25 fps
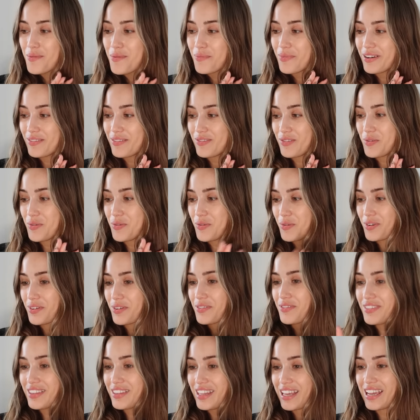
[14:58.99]
with all
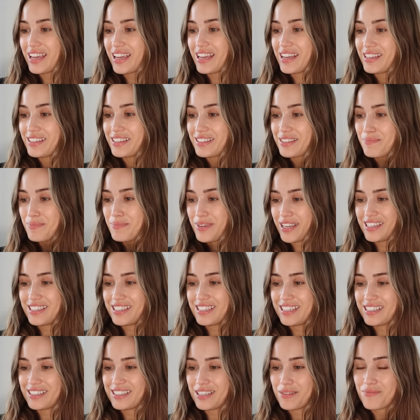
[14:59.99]
of these
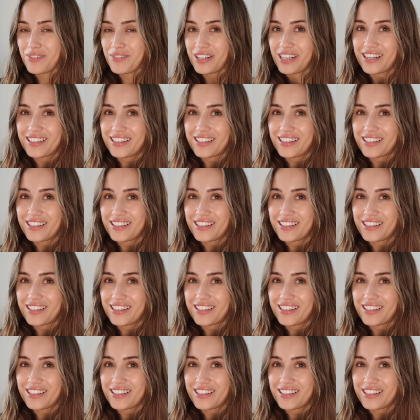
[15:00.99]
pieces. I'm really